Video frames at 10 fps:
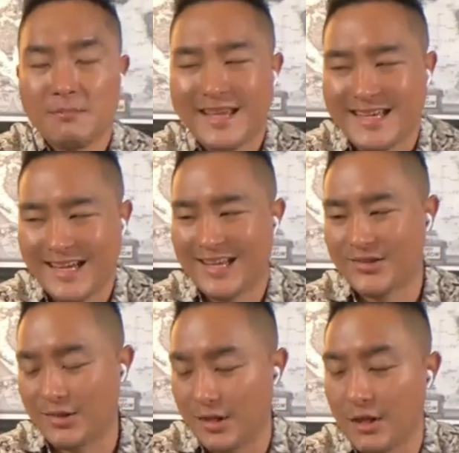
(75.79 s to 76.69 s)

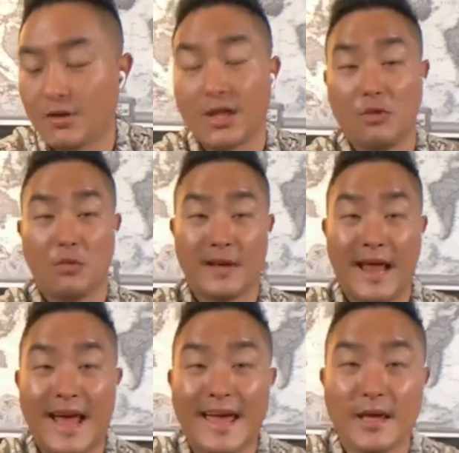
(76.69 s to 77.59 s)
because literally when
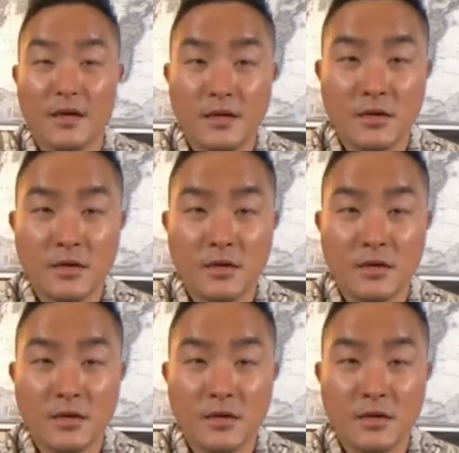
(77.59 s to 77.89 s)
I